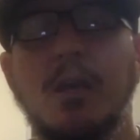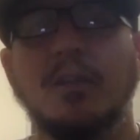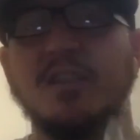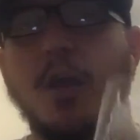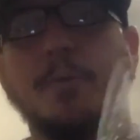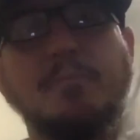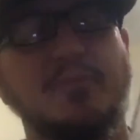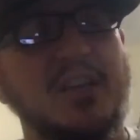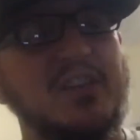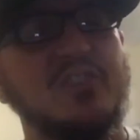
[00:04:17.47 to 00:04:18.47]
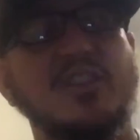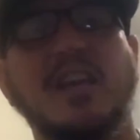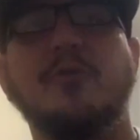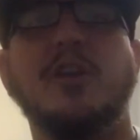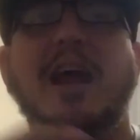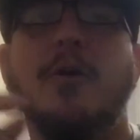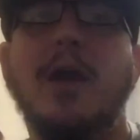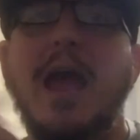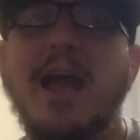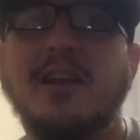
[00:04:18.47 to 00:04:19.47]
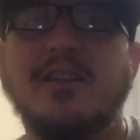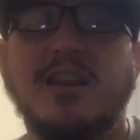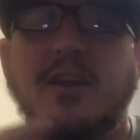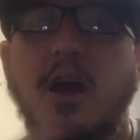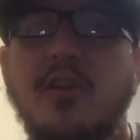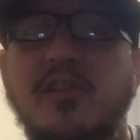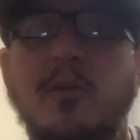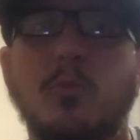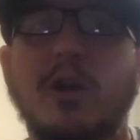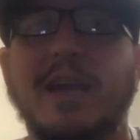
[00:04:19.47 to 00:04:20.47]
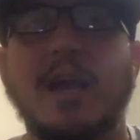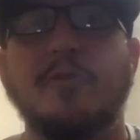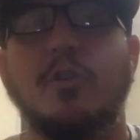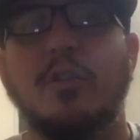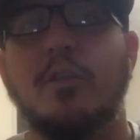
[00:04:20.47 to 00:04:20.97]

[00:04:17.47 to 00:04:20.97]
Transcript: So this isn't giving out anything other than what it gave you